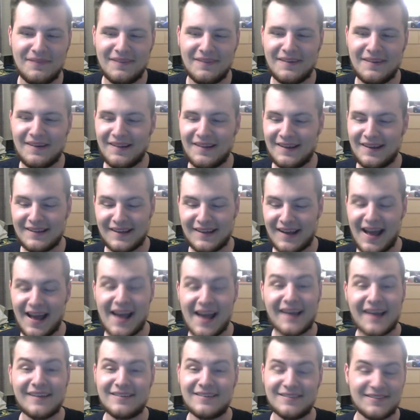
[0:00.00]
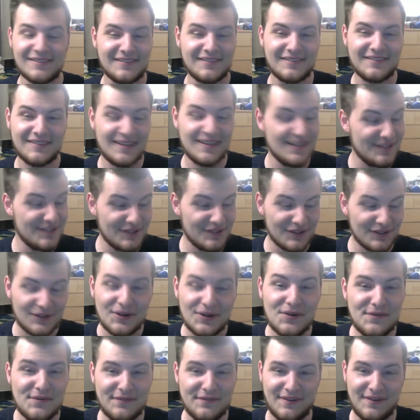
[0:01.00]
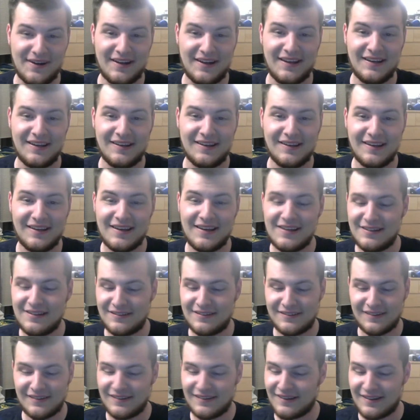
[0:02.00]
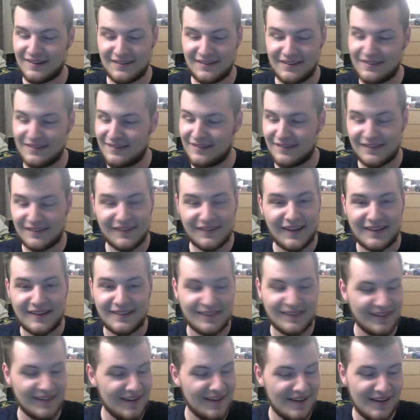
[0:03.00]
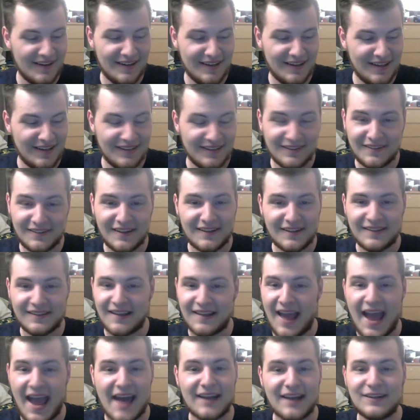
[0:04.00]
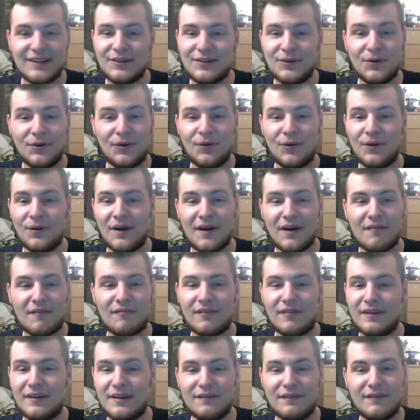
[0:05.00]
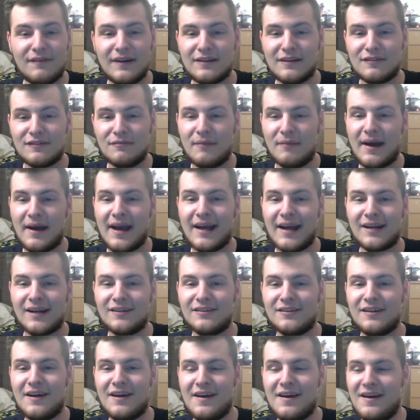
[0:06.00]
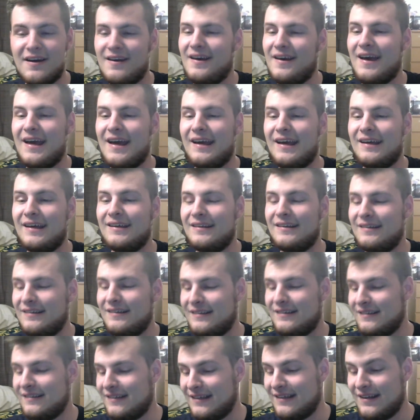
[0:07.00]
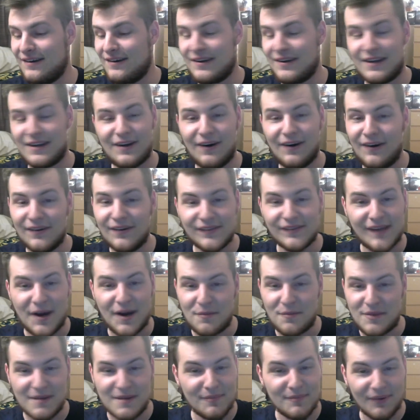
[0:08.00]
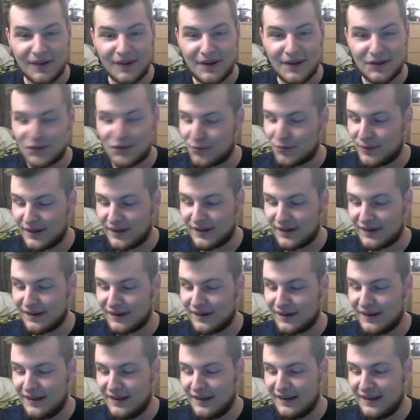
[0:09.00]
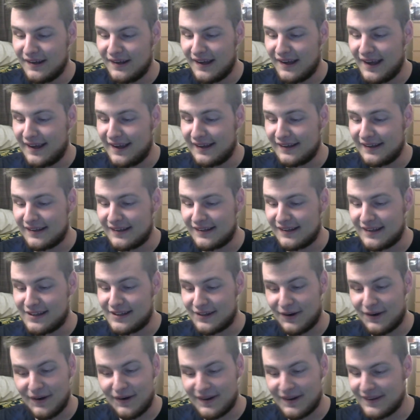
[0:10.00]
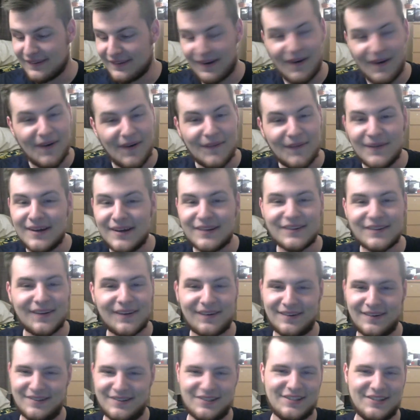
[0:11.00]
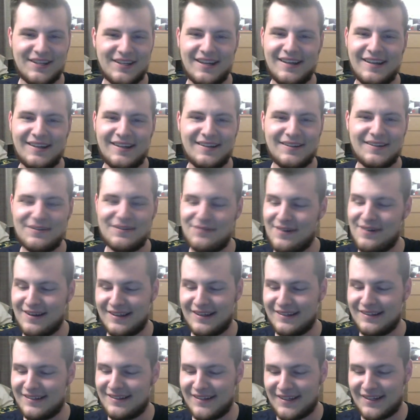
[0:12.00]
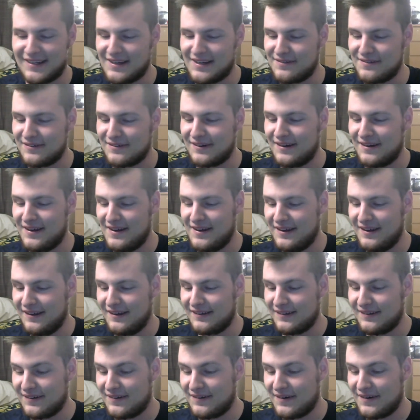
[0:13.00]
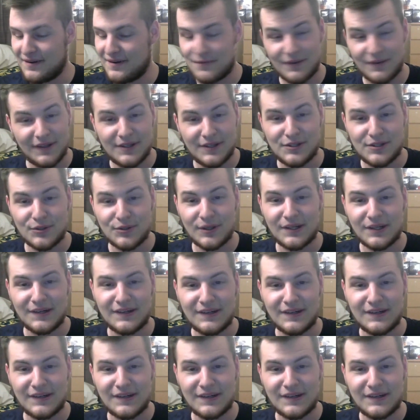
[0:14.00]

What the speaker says: Like, the guy is he's just too funny. He's just like the attitude of the defensive backs, and he calls out people on Twitter, and he's always starting shit. It's the funniest thing ever. So I really enjoy Tony